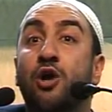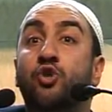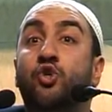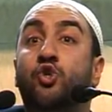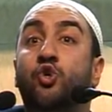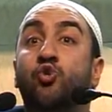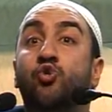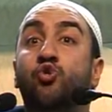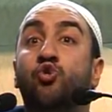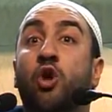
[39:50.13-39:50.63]

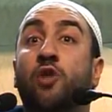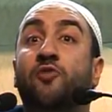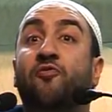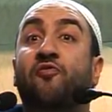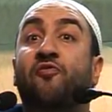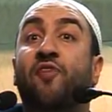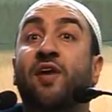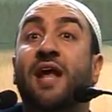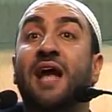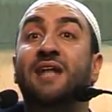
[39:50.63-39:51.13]
do not
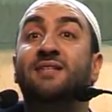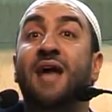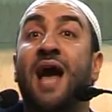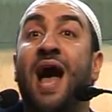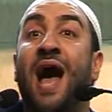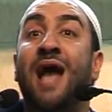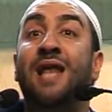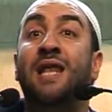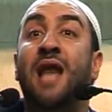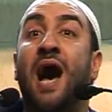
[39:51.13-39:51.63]
forget
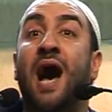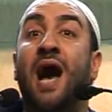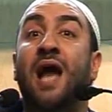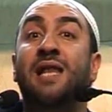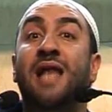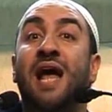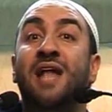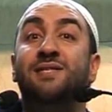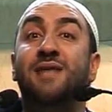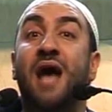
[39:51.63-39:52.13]

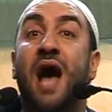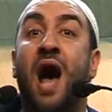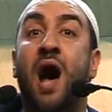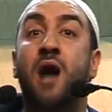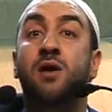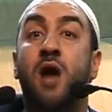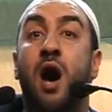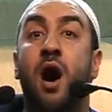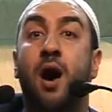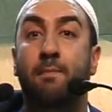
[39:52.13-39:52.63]
halal and
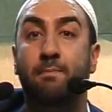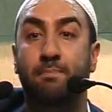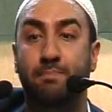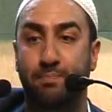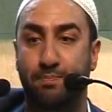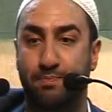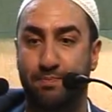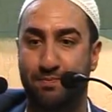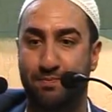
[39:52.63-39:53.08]
haram.